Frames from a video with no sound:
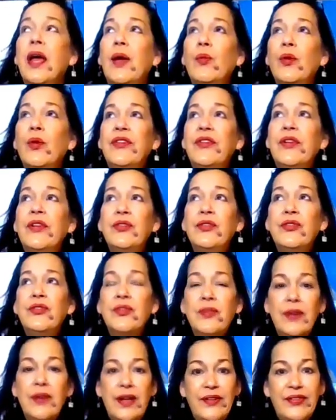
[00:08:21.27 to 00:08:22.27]
And what's
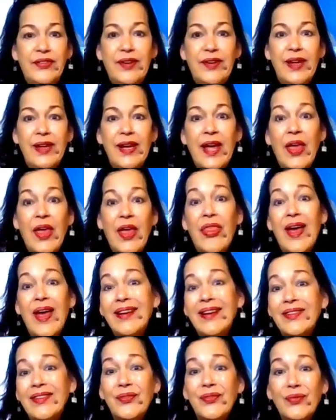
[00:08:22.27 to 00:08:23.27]
interesting,
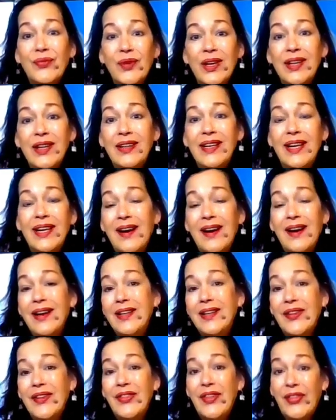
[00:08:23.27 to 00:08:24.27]
that's really
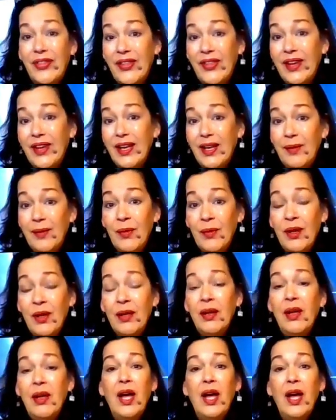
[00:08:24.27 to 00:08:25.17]
kind of the theme